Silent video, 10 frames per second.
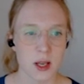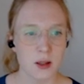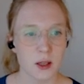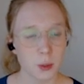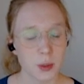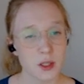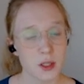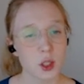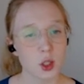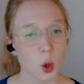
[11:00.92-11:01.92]
then the
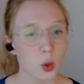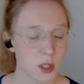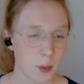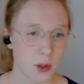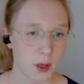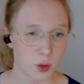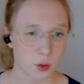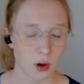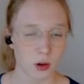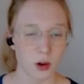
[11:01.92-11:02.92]
PLC knows something is
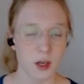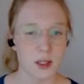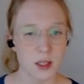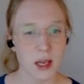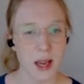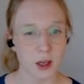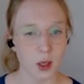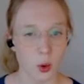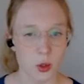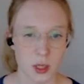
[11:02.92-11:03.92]
wrong, or at least can
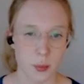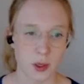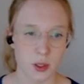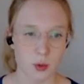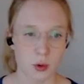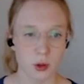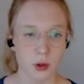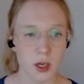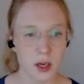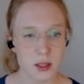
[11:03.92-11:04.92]
know something is wrong. You
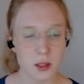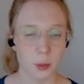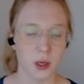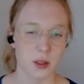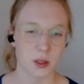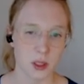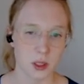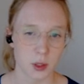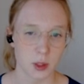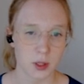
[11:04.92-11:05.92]
can ask the PLC
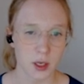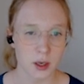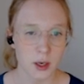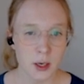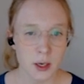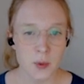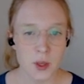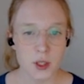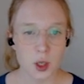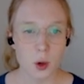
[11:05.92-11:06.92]
about that.
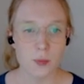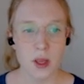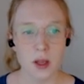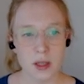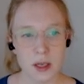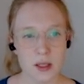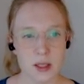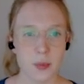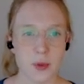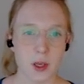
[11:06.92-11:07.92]
So that is
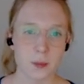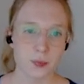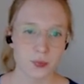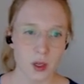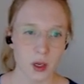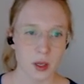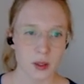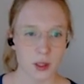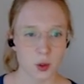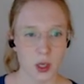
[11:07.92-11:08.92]
something uh,
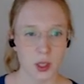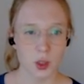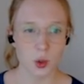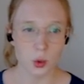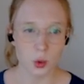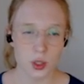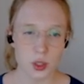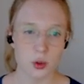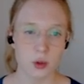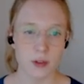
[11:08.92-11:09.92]
that you can use
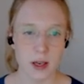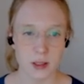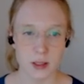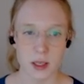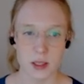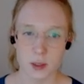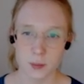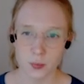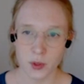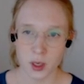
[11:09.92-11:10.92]
to validate
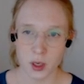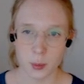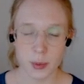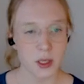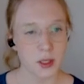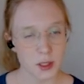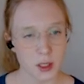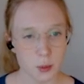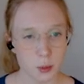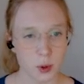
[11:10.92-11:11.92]
uh,
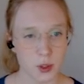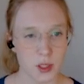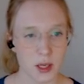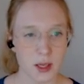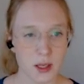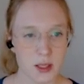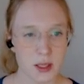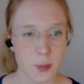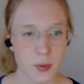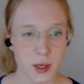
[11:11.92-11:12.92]
PLC inputs. And that's
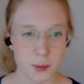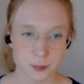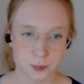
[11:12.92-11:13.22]
something